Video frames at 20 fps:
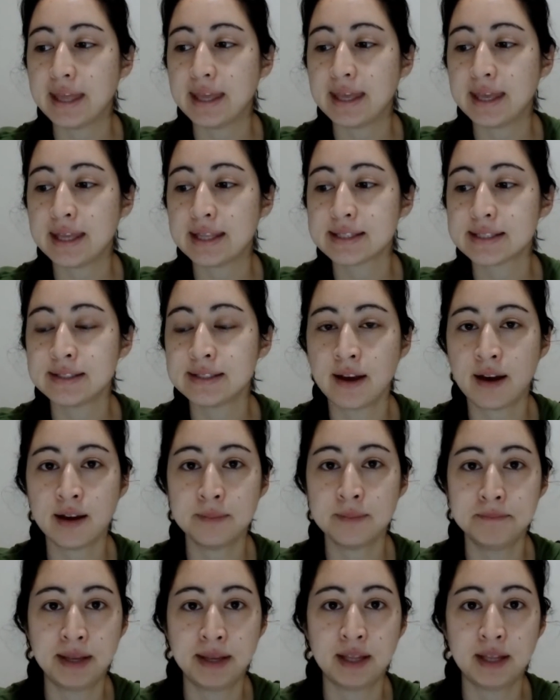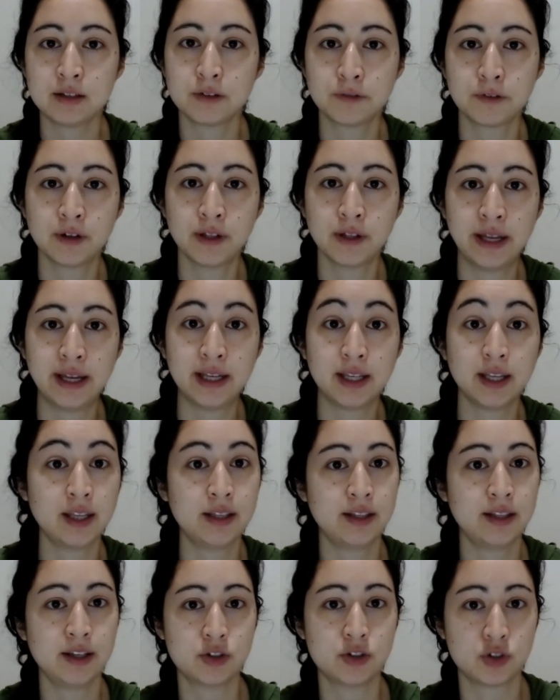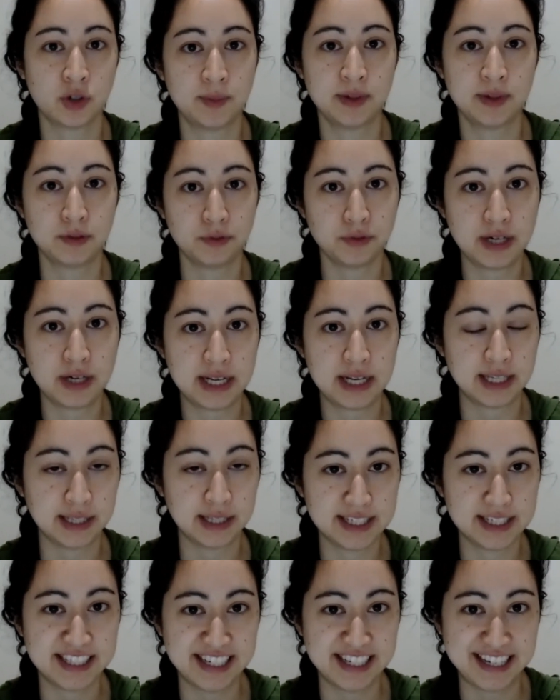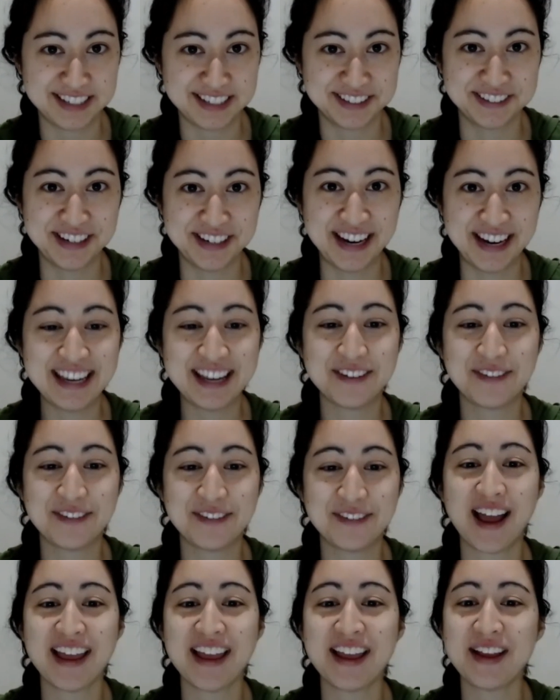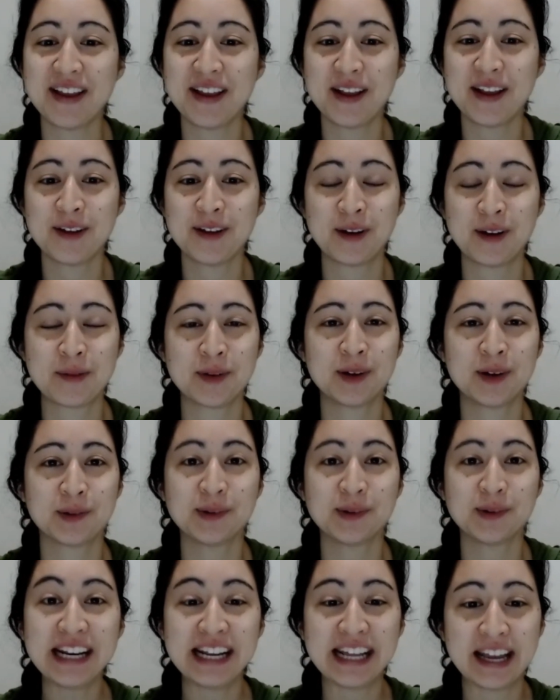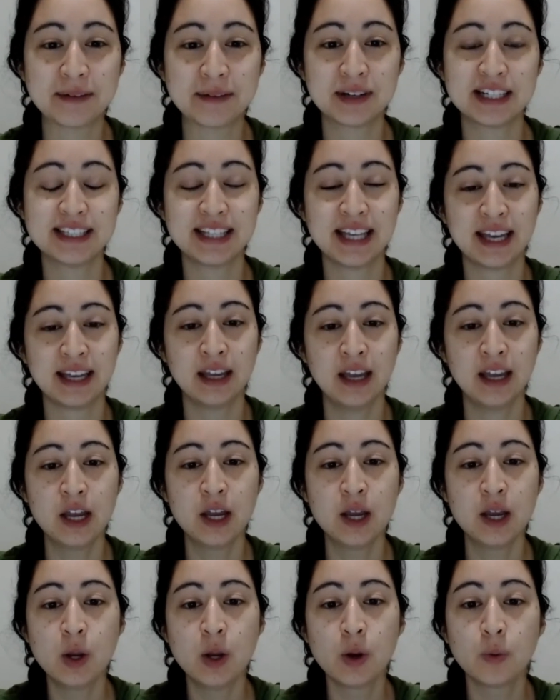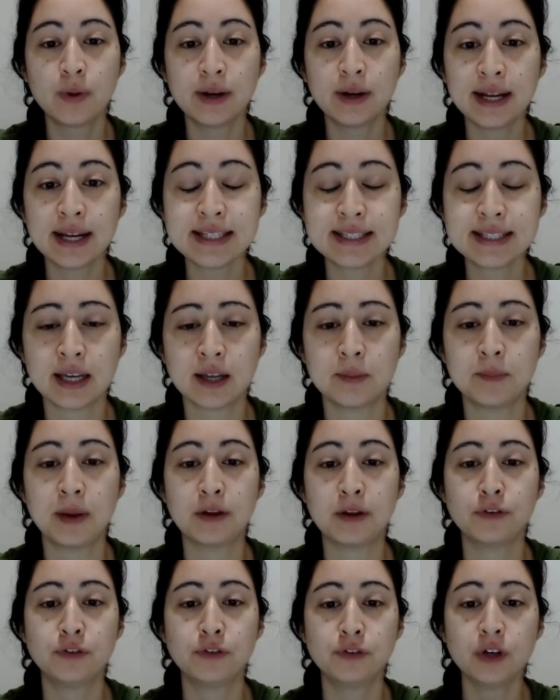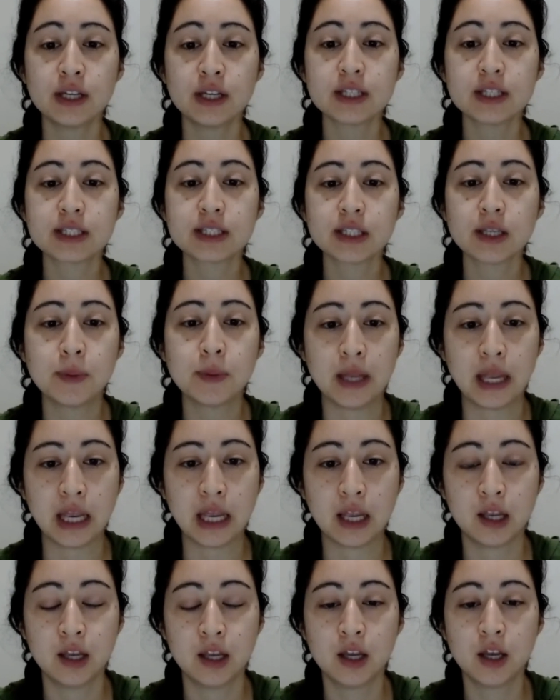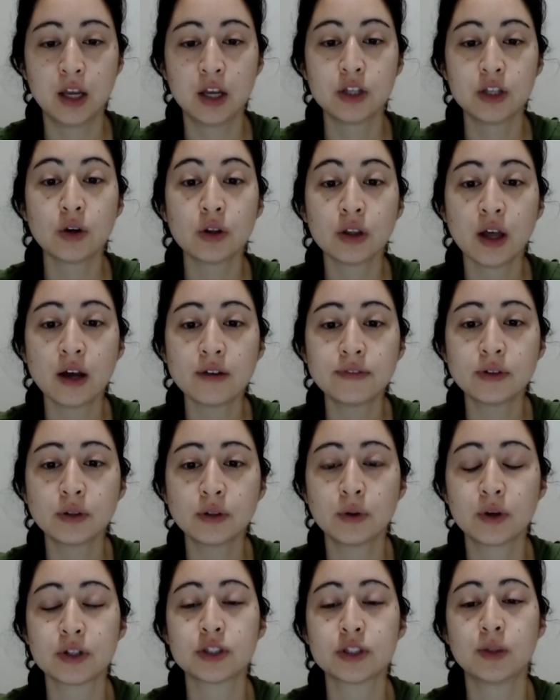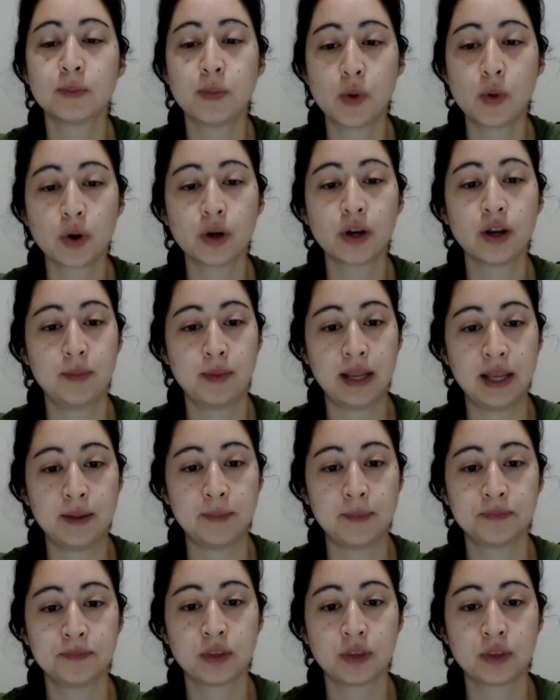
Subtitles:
It's not meant for like the enjoyment of reading and listening, right? If I'm going to read it, I'm going to say, when I said my foot is slipping, your love, O Lord, supported me.